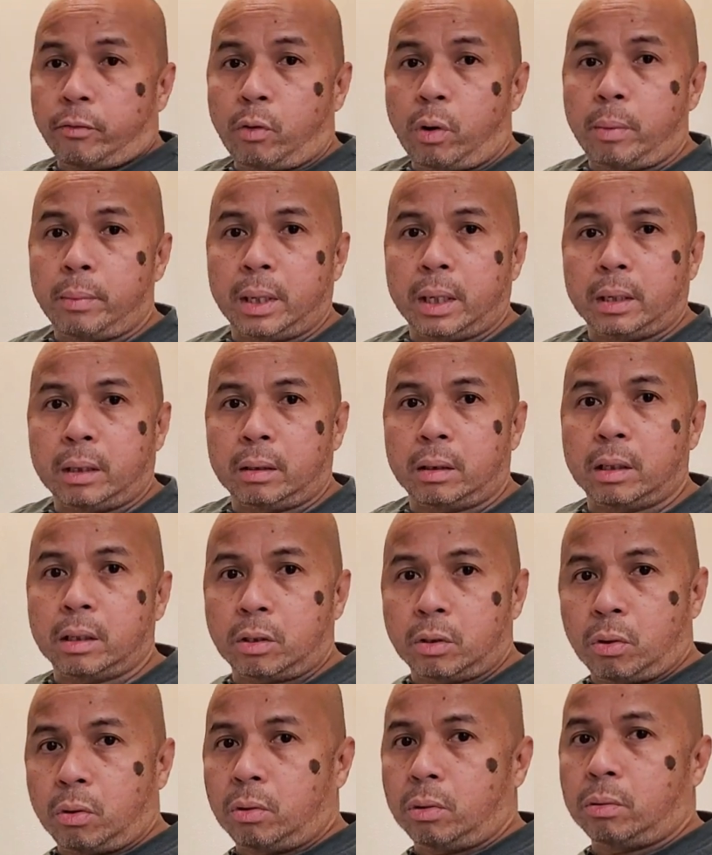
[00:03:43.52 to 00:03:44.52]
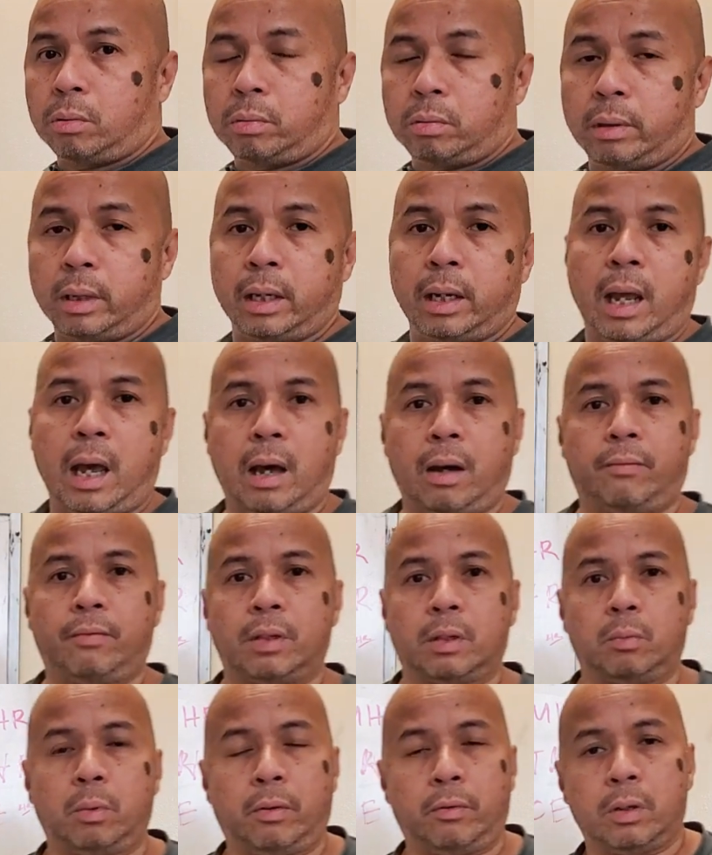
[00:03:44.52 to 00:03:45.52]
formula, this total, in half
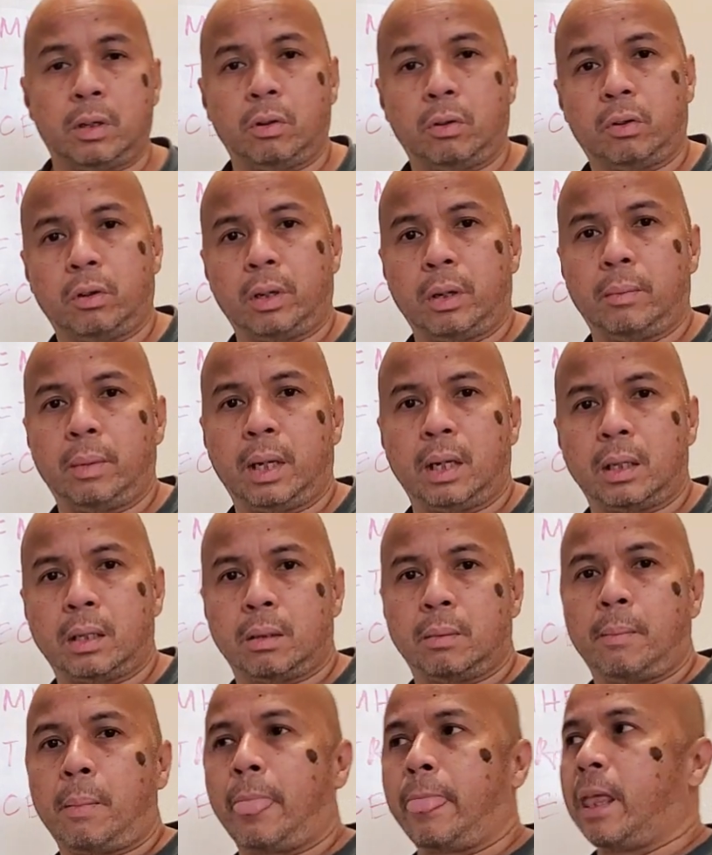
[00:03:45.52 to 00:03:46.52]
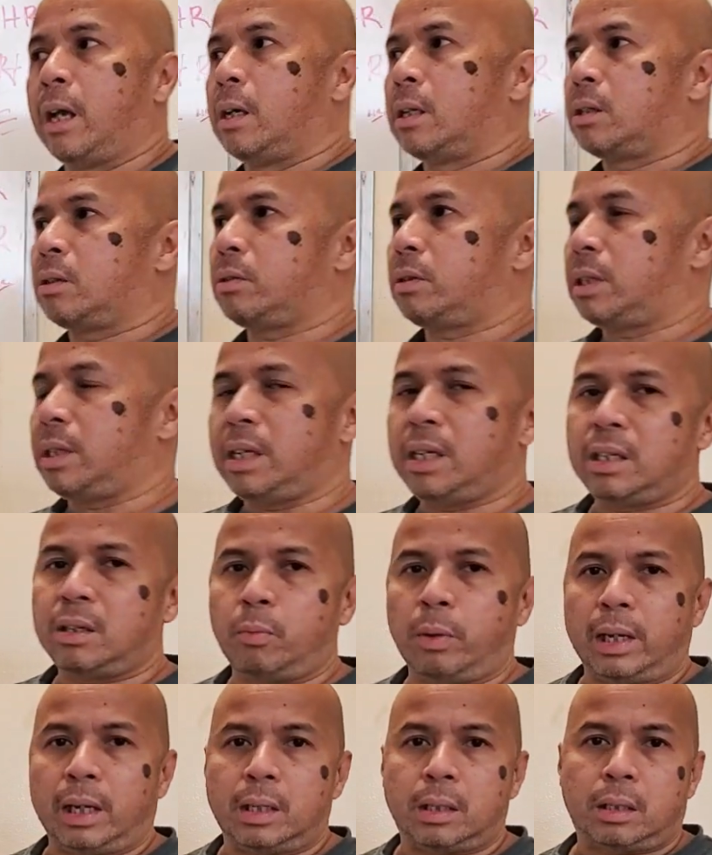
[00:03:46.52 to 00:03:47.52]
as well if you do 30 minutes. So it's the easy
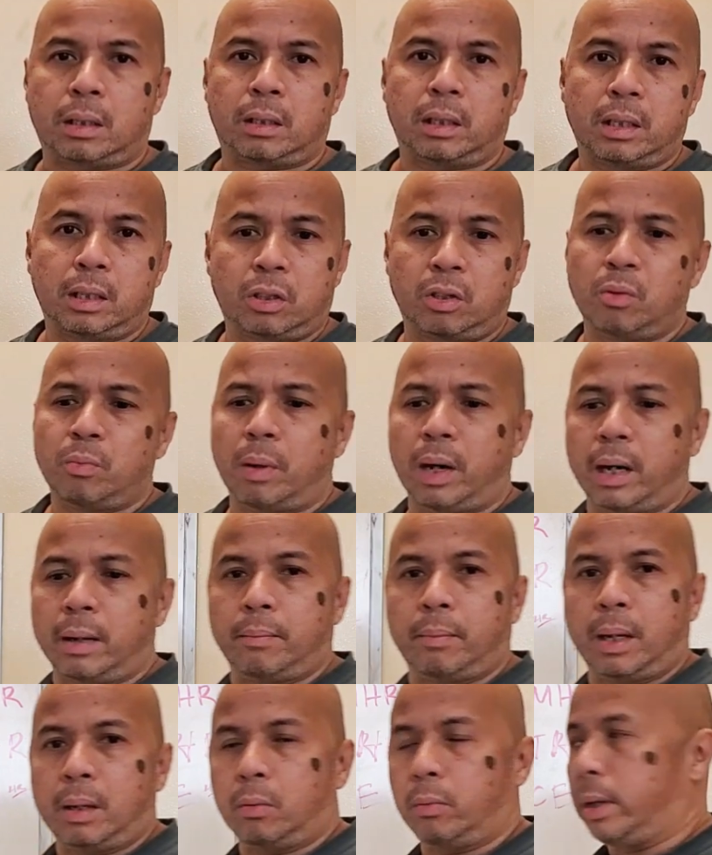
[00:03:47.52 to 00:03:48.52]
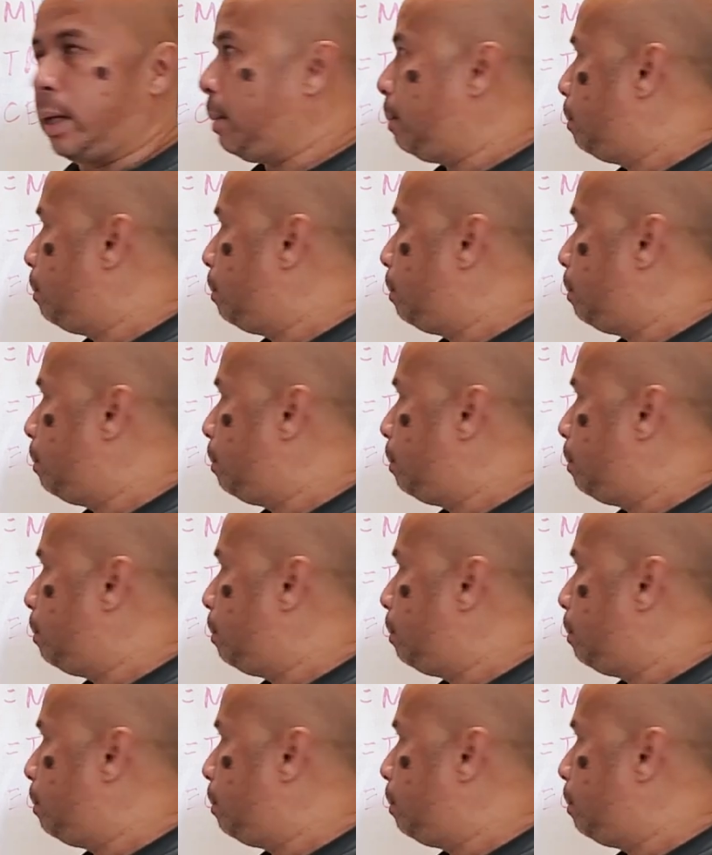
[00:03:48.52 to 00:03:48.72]
way. Let's do mine, by the way.